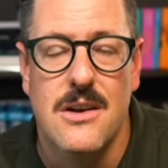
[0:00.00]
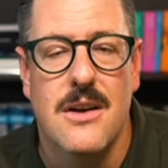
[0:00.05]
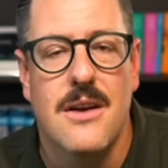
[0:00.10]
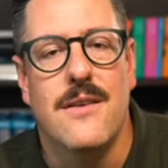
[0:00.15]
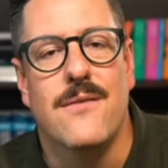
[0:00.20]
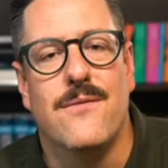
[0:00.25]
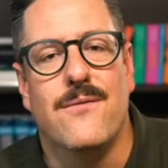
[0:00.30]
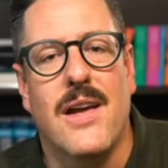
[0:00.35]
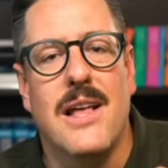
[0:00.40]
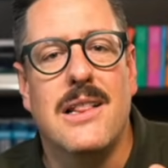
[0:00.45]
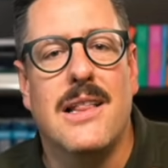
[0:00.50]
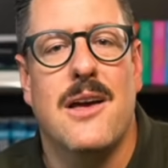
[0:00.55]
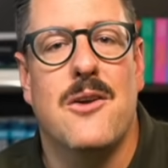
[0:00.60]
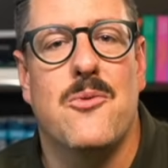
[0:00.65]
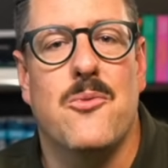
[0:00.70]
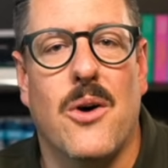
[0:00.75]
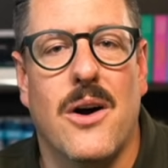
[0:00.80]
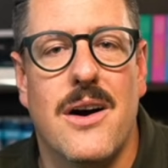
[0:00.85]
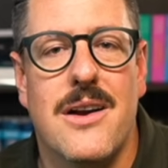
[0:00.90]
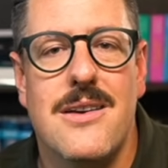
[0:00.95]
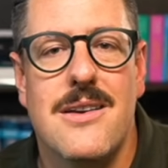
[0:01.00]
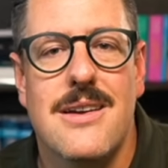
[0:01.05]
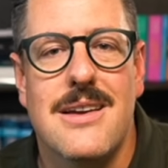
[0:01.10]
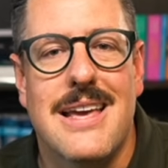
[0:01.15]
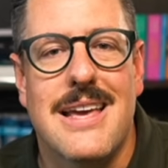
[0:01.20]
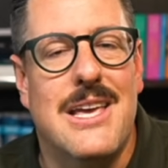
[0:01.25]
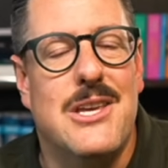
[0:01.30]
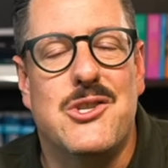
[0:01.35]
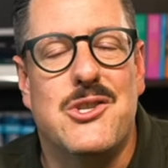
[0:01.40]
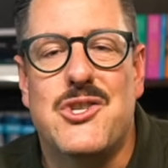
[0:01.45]
VLAN 1
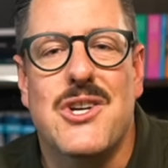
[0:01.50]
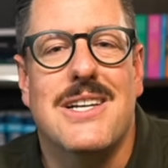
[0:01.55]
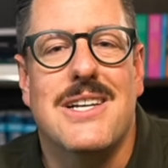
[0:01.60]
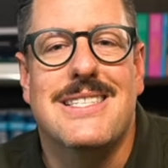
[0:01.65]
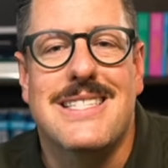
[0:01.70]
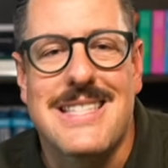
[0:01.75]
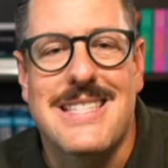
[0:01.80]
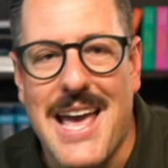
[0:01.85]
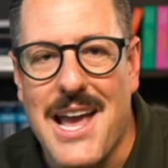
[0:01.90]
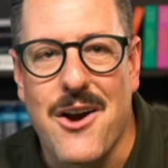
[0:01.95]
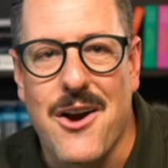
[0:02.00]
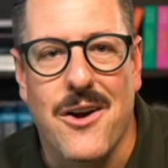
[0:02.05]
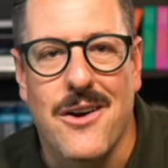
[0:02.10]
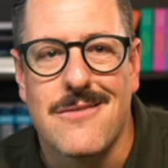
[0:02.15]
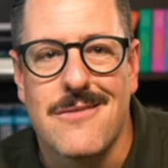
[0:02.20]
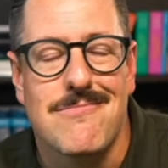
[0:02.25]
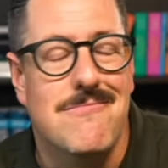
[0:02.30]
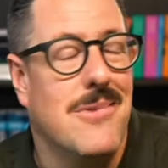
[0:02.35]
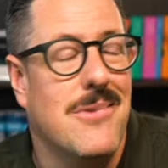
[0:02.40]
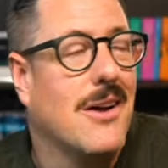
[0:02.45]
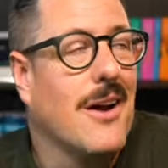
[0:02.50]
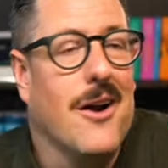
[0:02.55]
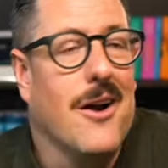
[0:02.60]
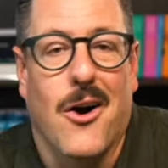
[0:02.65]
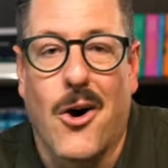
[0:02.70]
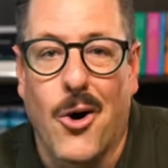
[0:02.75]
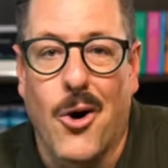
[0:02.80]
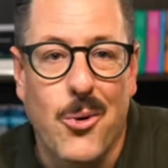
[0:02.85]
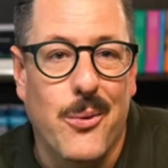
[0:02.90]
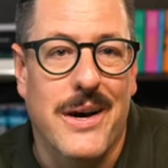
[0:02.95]
is just there,
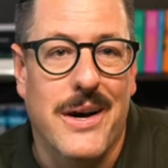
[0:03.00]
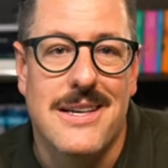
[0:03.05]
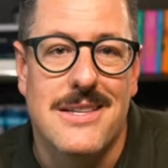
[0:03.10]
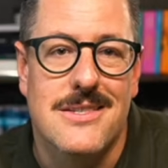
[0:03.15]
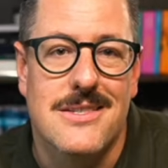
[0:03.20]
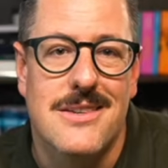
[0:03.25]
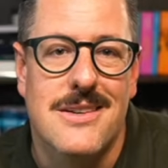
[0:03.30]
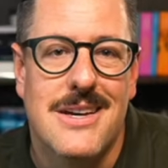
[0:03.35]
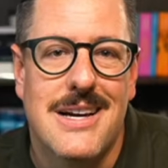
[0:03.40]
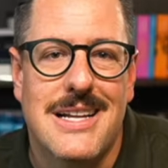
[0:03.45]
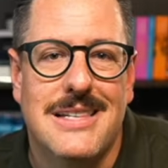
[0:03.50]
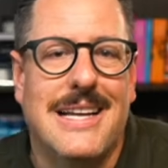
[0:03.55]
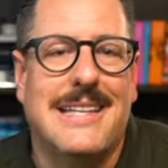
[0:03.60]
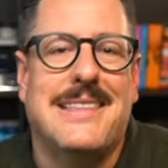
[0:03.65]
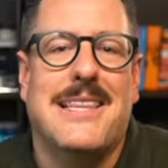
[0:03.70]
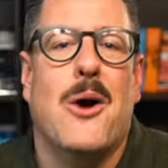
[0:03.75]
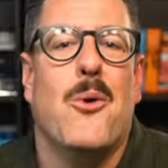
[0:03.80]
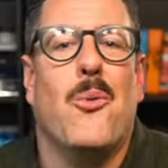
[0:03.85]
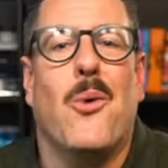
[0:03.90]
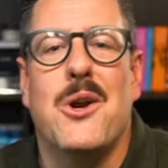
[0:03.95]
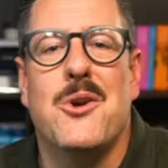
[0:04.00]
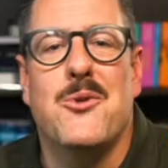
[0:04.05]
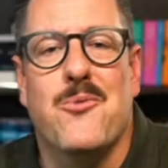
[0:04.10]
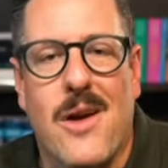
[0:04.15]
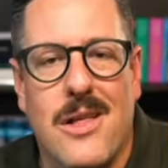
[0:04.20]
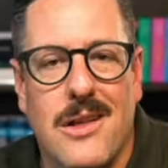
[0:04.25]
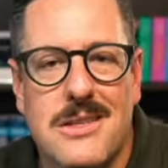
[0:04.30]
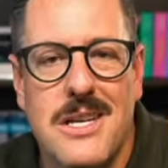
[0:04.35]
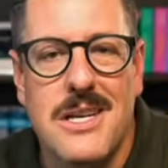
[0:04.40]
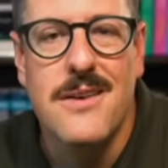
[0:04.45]
always. Like that one
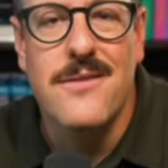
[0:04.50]
relative